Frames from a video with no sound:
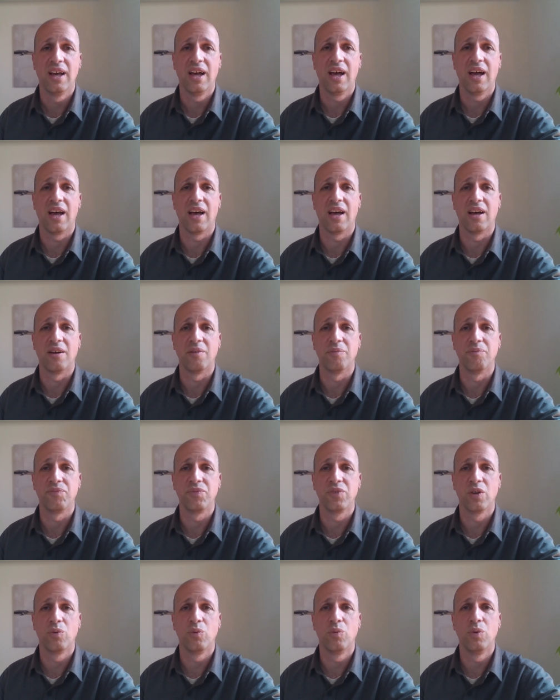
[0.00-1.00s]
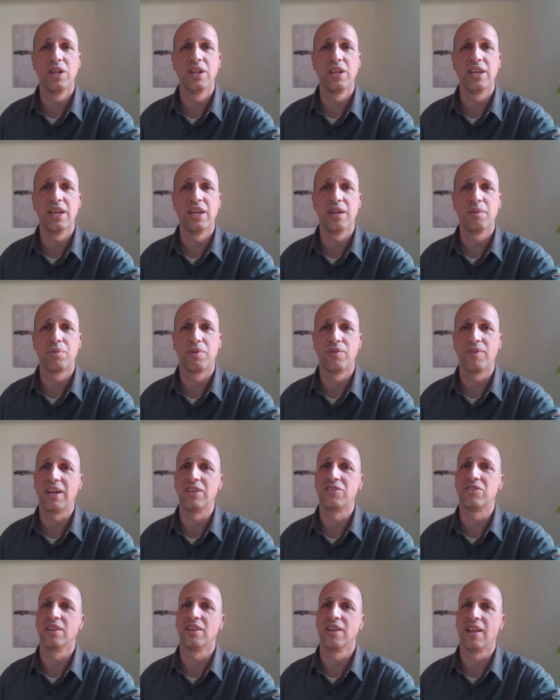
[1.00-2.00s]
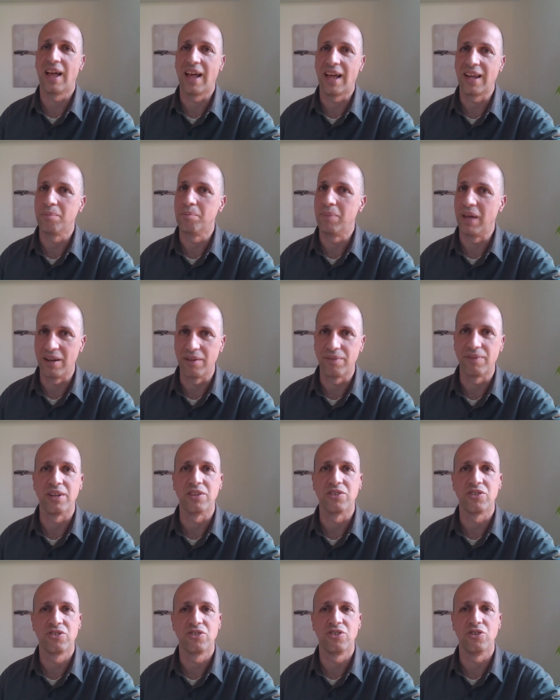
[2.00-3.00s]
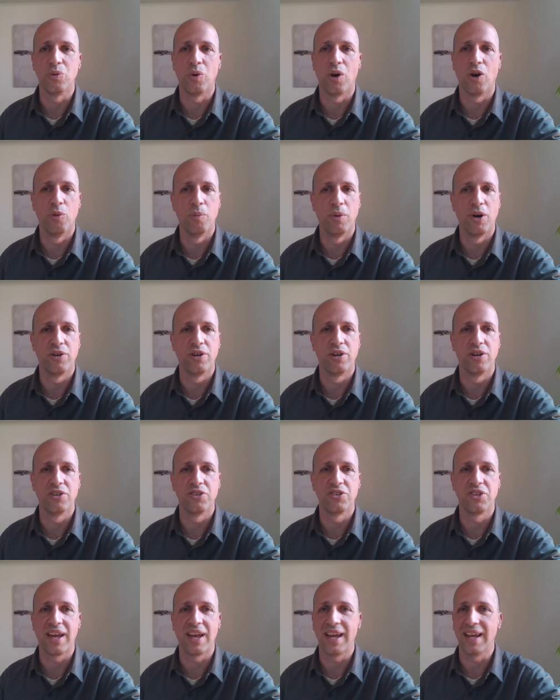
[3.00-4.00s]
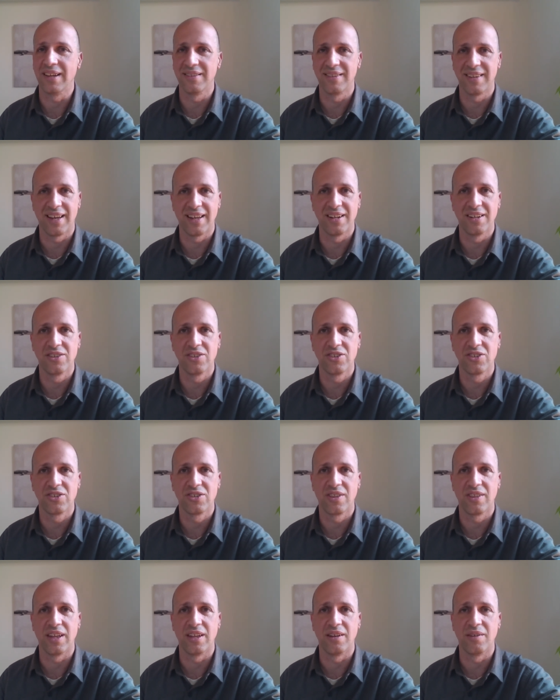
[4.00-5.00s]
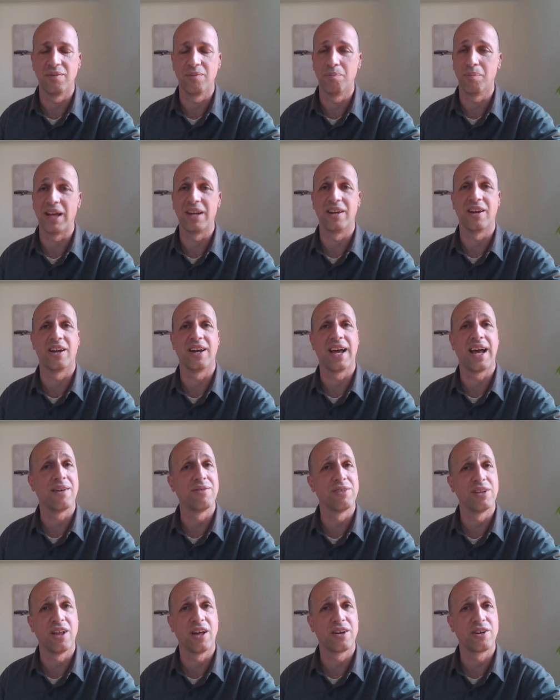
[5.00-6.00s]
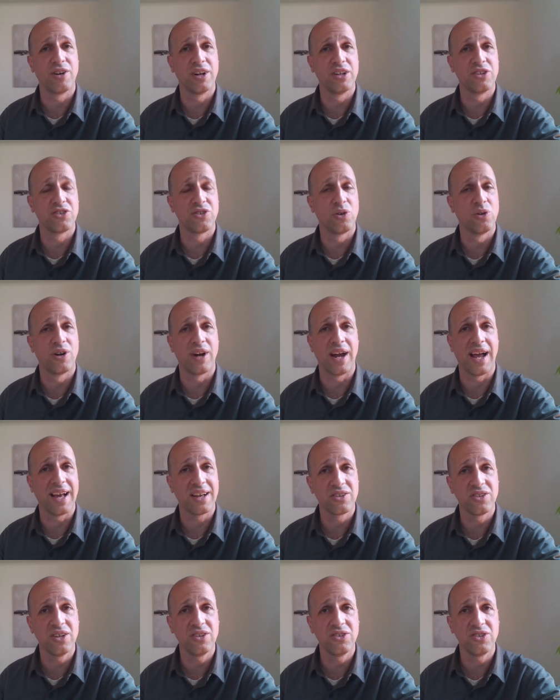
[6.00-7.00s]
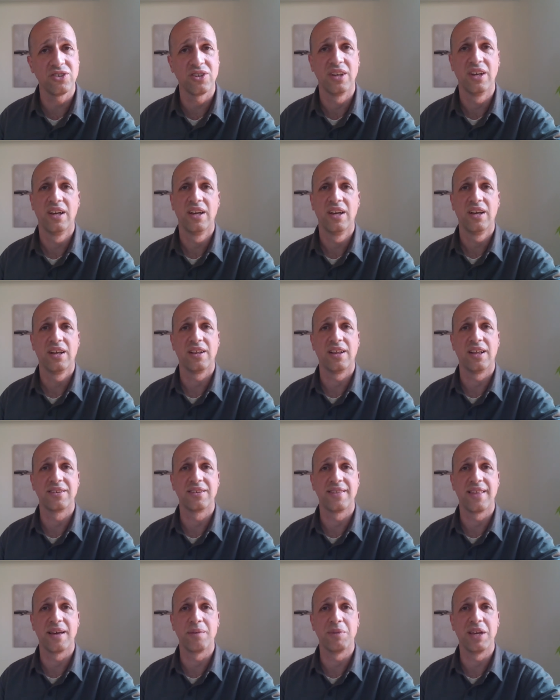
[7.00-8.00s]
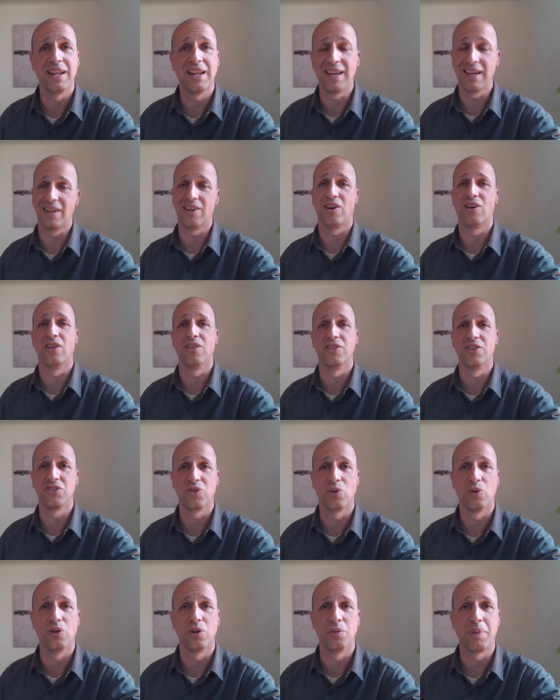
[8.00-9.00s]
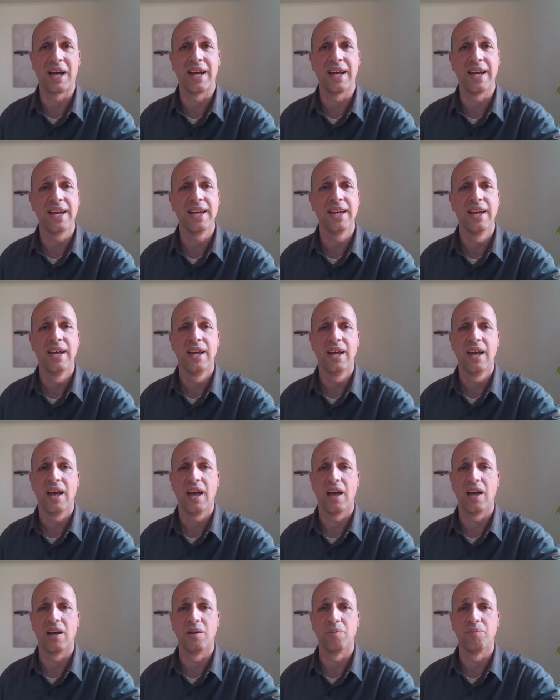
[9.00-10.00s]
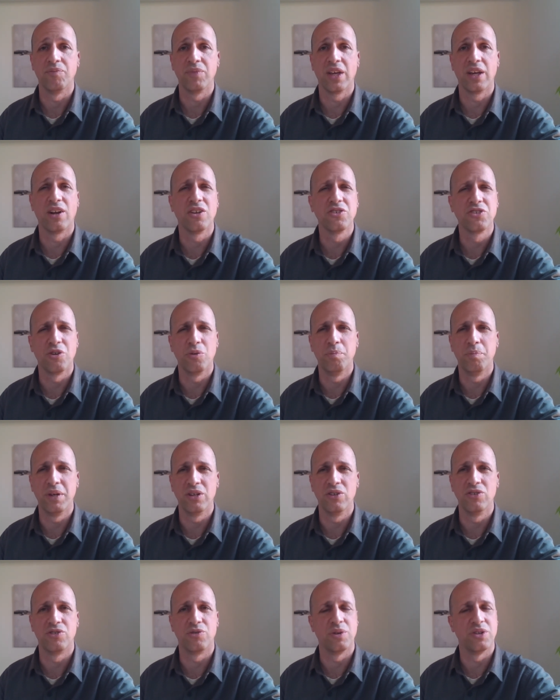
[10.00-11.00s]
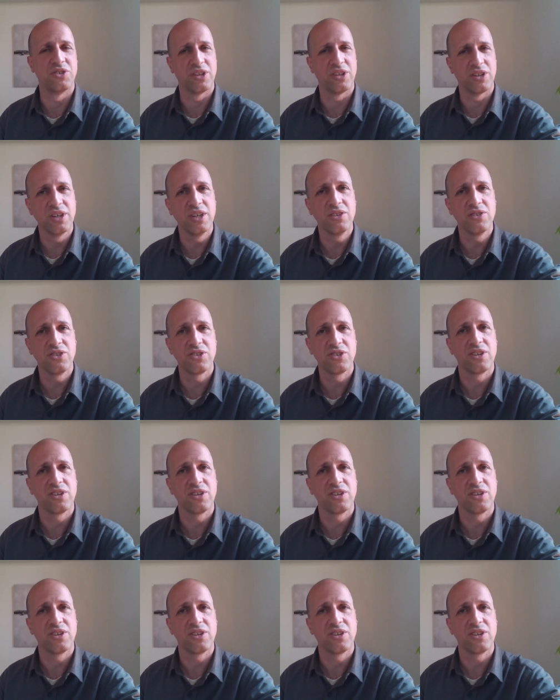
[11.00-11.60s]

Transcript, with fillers: um, really provides a lot of benefits to homeowners and tenants that might not have a lot of great solar access. Lets them get in on the solar pie. Um, it also builds resilience